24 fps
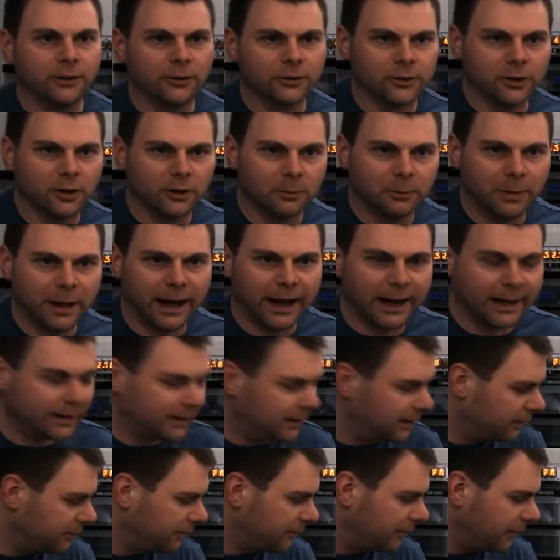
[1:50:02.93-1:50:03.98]
there's no
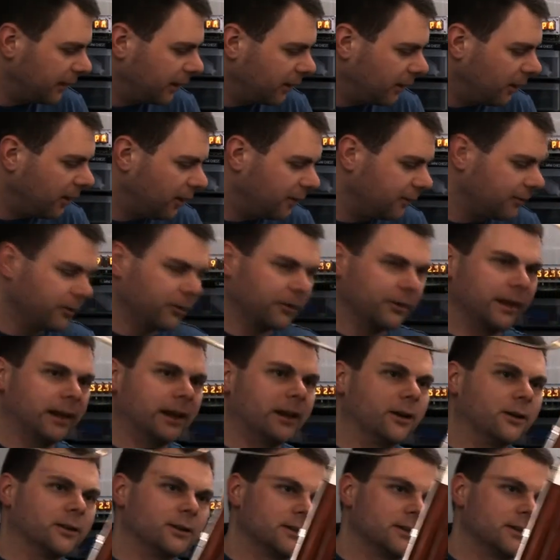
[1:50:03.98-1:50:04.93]
pads that fell off or that